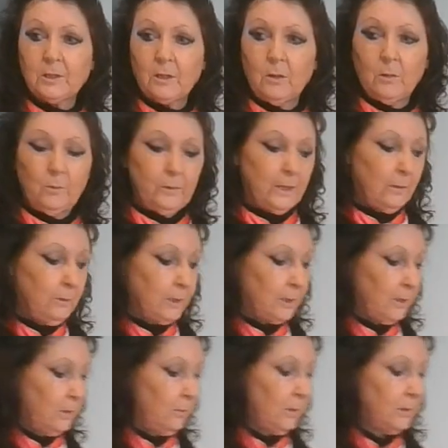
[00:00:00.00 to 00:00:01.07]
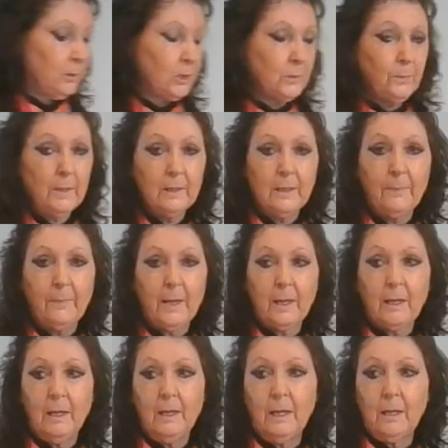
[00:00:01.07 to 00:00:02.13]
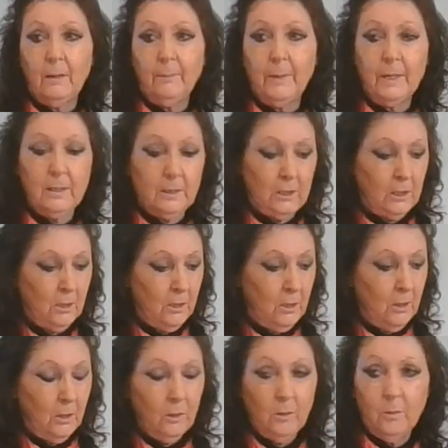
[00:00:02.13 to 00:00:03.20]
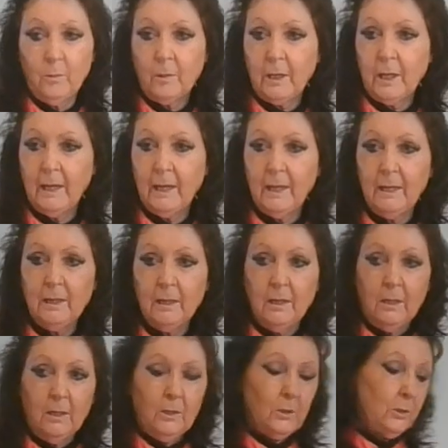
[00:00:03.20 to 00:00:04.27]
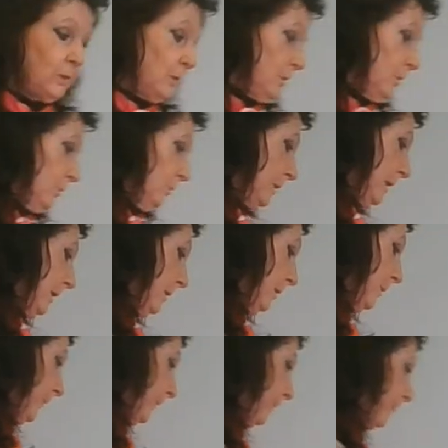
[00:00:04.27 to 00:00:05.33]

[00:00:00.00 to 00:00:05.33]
so there we go. I'll just bring that back a little bit. Okay, so now